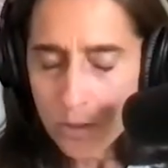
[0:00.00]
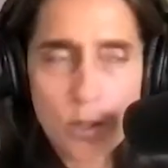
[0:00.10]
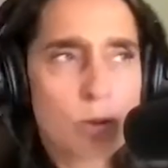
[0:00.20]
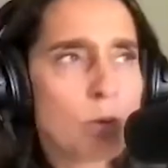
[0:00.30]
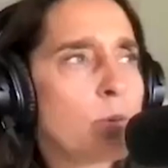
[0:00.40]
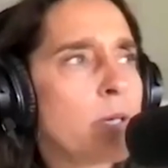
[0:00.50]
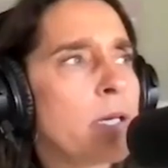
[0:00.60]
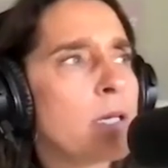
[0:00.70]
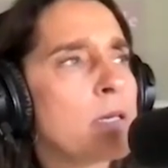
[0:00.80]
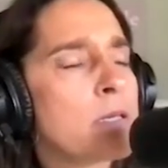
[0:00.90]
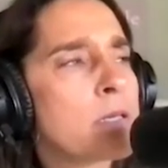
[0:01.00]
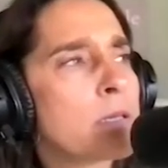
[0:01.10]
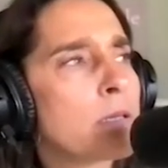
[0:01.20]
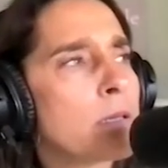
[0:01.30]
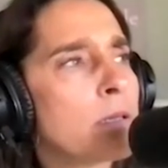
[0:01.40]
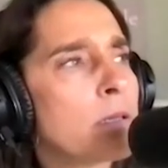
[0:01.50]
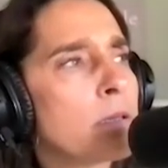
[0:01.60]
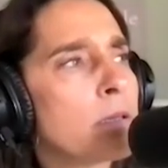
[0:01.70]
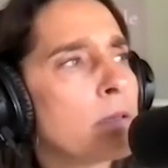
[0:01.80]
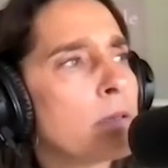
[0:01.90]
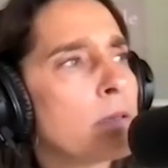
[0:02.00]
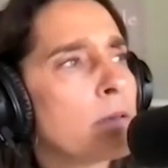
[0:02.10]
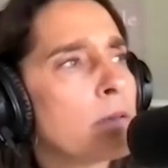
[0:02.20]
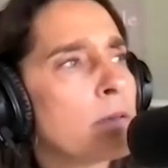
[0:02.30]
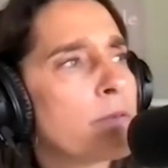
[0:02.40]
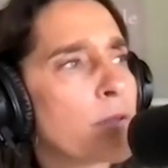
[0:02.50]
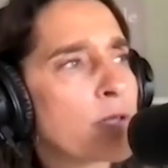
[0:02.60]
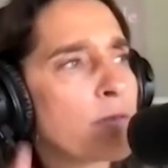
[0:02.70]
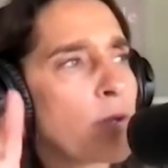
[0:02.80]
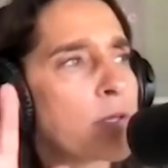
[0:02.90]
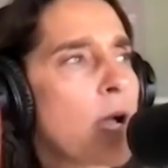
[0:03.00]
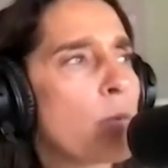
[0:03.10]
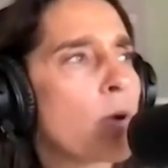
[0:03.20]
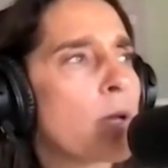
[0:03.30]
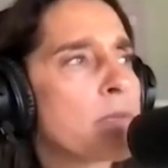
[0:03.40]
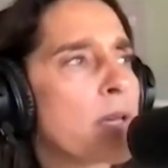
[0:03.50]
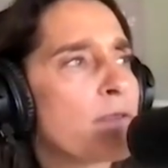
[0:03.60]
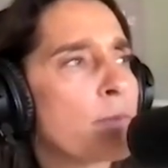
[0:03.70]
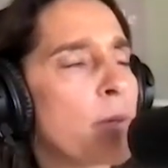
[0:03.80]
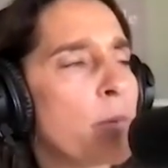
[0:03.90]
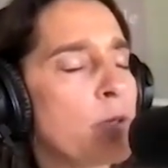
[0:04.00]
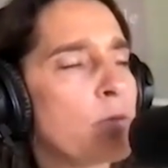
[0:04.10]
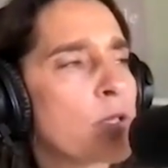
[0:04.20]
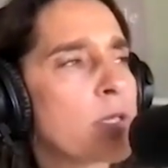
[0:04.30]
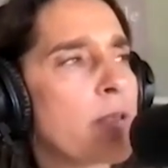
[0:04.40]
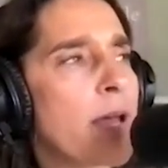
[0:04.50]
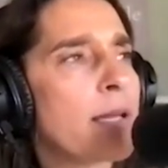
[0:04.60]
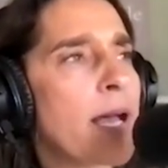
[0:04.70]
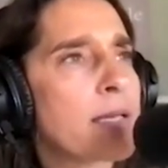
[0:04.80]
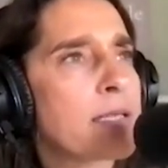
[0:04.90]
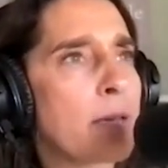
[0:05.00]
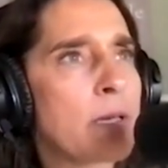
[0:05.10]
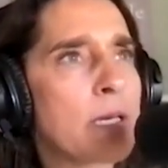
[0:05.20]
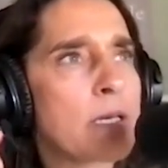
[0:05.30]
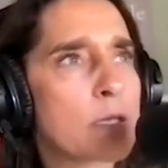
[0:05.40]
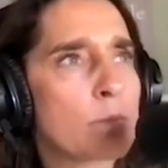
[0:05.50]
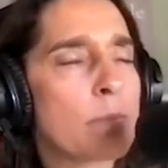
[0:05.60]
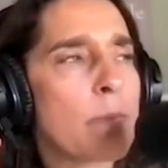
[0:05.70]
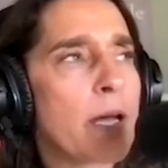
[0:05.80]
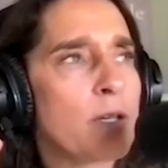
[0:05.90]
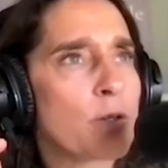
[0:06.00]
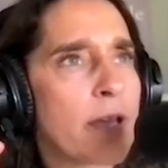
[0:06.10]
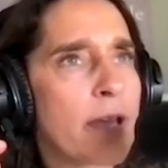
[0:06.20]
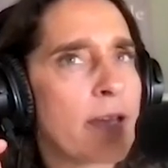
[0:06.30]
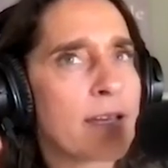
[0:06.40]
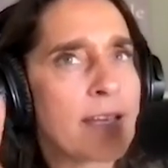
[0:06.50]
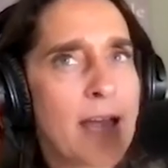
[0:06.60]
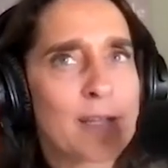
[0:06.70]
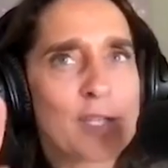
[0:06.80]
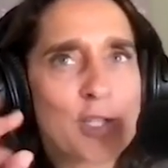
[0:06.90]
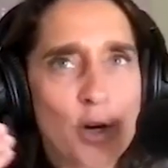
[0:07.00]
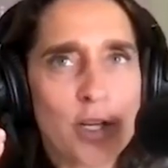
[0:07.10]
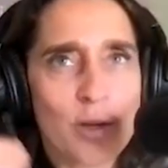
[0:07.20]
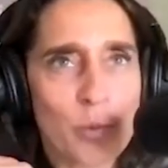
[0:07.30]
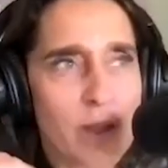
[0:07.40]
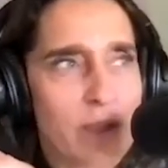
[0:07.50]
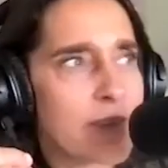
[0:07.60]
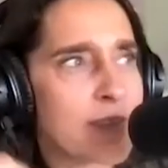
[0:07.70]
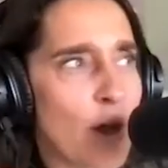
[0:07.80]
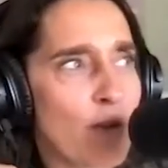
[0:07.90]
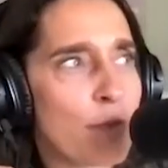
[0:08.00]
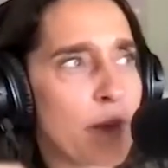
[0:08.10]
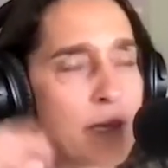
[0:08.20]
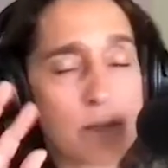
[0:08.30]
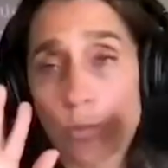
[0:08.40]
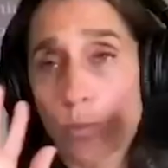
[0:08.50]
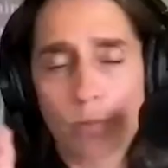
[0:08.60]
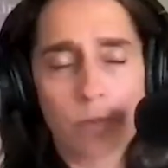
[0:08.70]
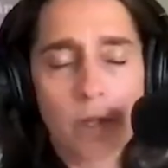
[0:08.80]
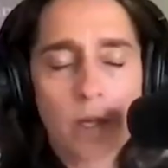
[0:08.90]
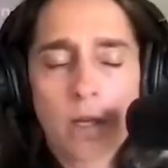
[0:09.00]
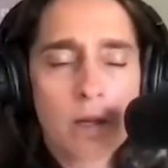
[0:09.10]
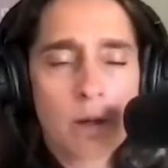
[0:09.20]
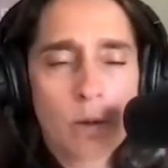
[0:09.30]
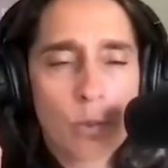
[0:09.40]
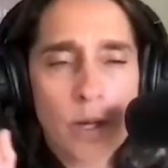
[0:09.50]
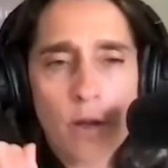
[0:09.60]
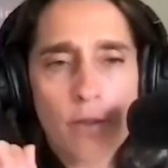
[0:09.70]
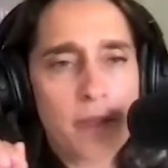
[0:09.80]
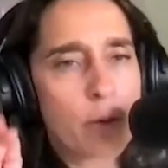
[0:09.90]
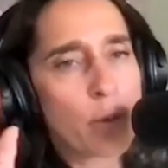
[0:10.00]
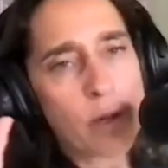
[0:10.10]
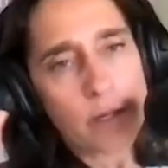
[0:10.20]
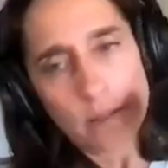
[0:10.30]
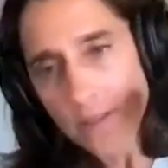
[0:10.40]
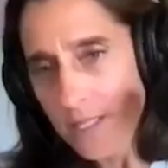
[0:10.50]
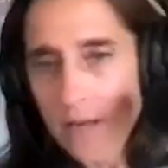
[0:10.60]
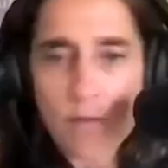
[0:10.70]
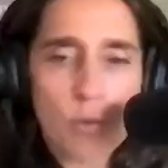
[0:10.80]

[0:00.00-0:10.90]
too is first of all, Scott, what comes up for me when you just said that last statement is the reminder that, again, starting with self, because we all think we want to save the